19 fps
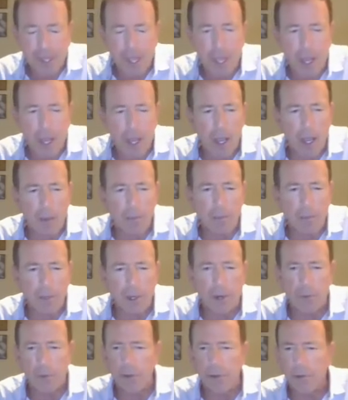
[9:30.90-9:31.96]
uh, you
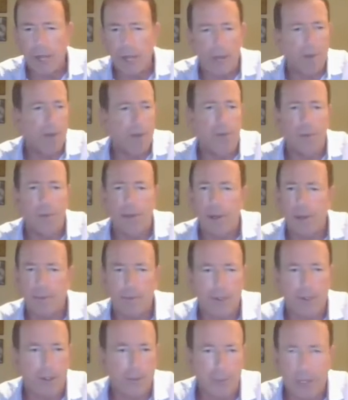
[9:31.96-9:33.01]
know, you name it from a
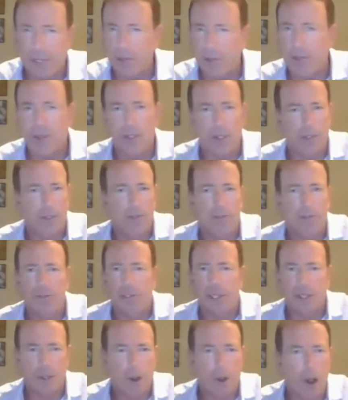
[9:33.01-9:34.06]
Phil Mickelson in
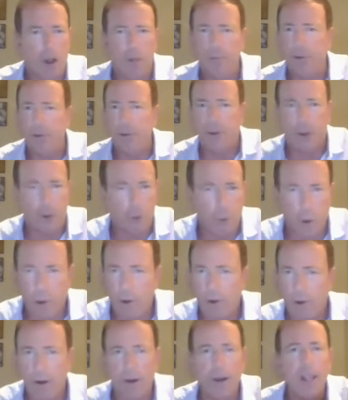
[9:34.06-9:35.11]
golf or Kurt
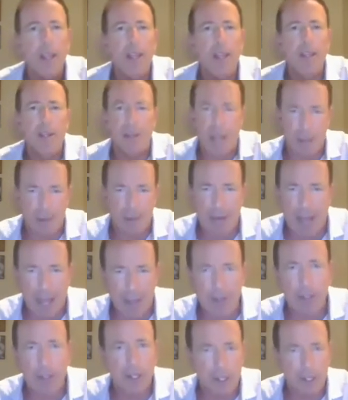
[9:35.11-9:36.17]
Warner, name an
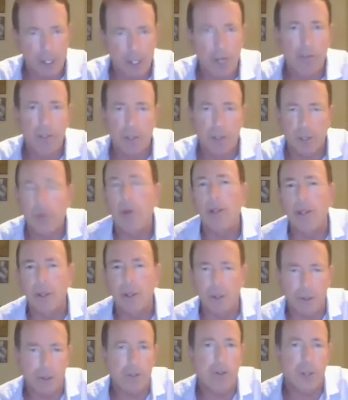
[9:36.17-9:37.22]
athlete. And Jeevers has written a
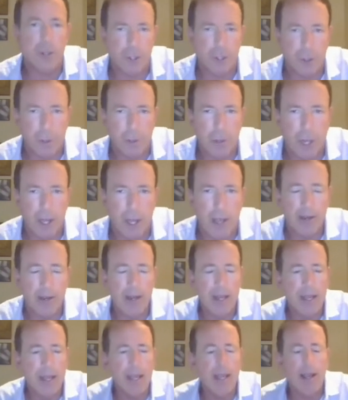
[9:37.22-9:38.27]
nutritional plan.
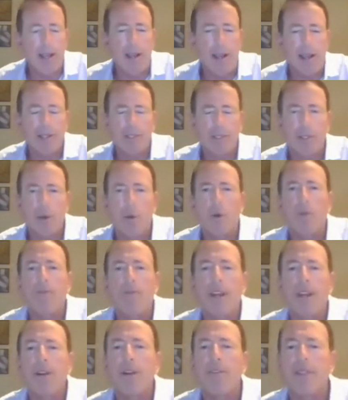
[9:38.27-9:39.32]
Uh, so we're
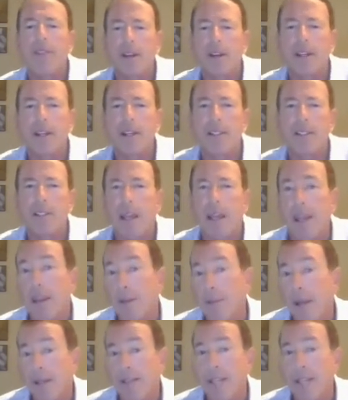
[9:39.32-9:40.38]
very, very excited
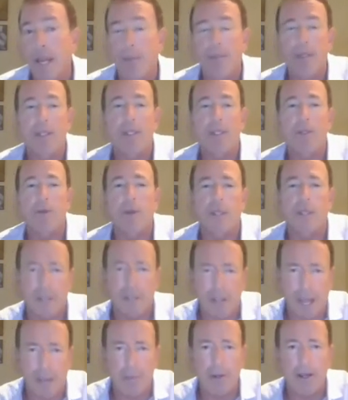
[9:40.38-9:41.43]
about that because when the
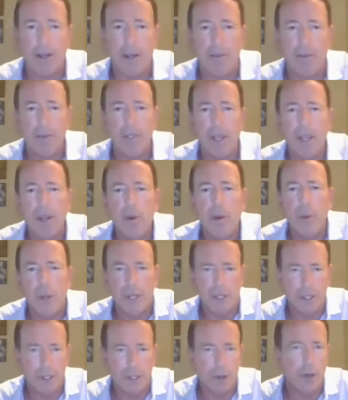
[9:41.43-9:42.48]
time comes, we
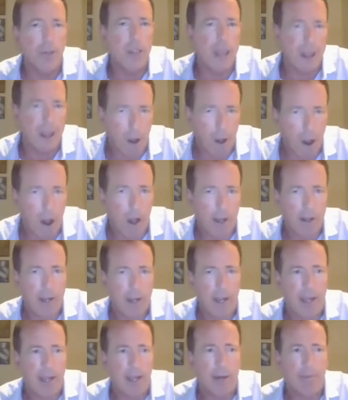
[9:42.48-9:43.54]
can turn that on
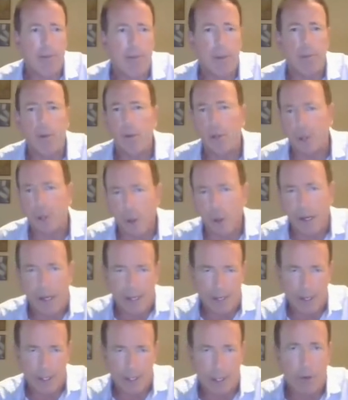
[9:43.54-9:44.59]
and people will tweet and
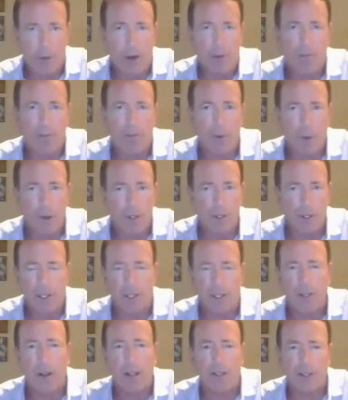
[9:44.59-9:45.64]
Instagram for us and it
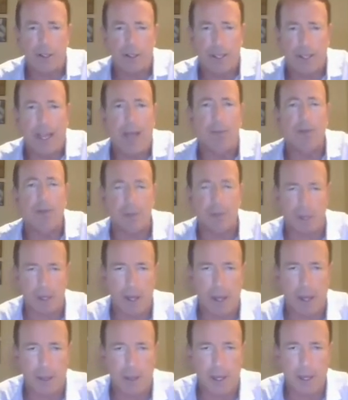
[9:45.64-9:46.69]
costs us absolutely
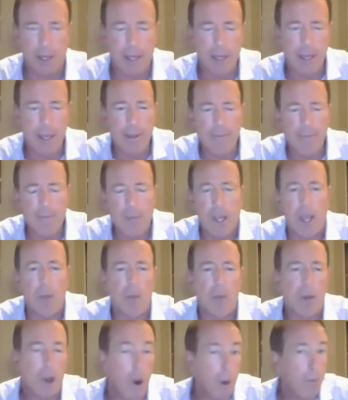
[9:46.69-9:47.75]
nothing. Uh,
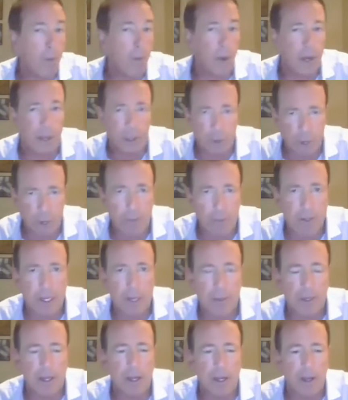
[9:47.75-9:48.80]
we are putting a dream
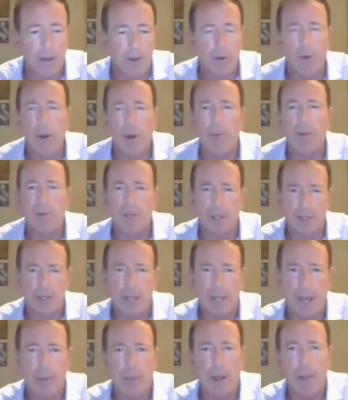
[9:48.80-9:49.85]
team together to represent
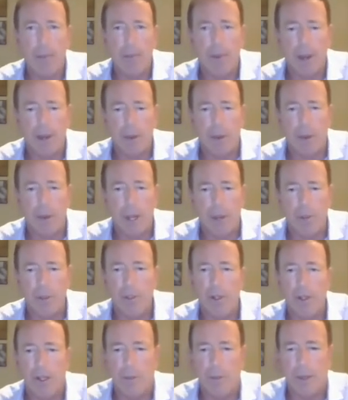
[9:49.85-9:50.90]
Tap Out, by the way, and we'll
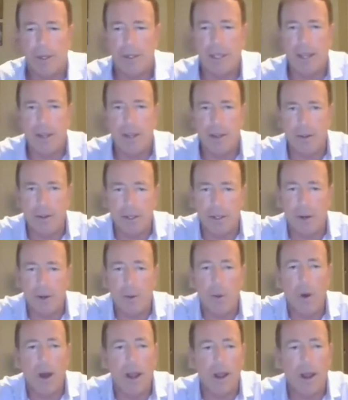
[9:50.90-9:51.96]
talk about that here in a little
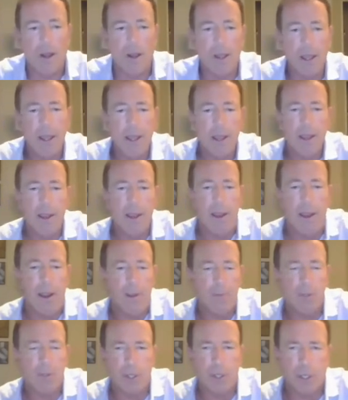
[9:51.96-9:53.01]
while.
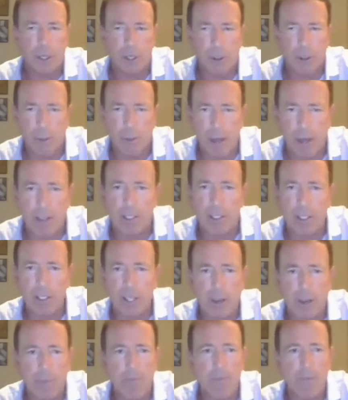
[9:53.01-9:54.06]
Uh, so it's a tremendous
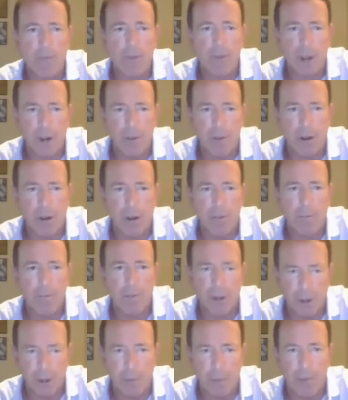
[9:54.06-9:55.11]
team. Very, very,
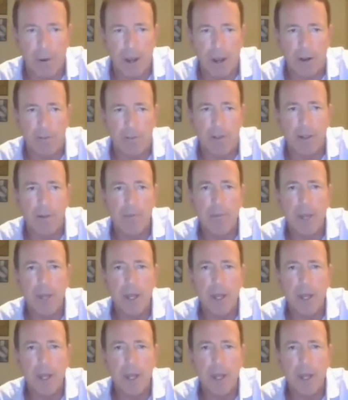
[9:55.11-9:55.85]
very proud of it.